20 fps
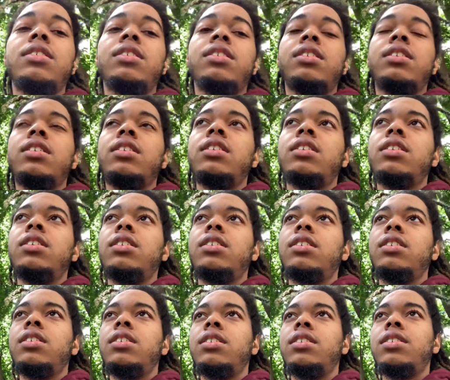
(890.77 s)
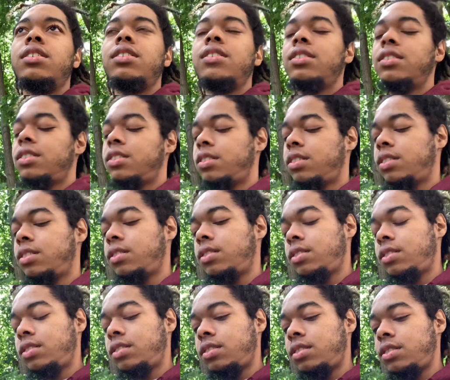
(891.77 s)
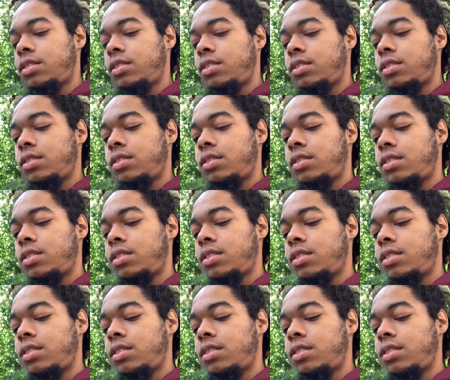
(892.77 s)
[no speech]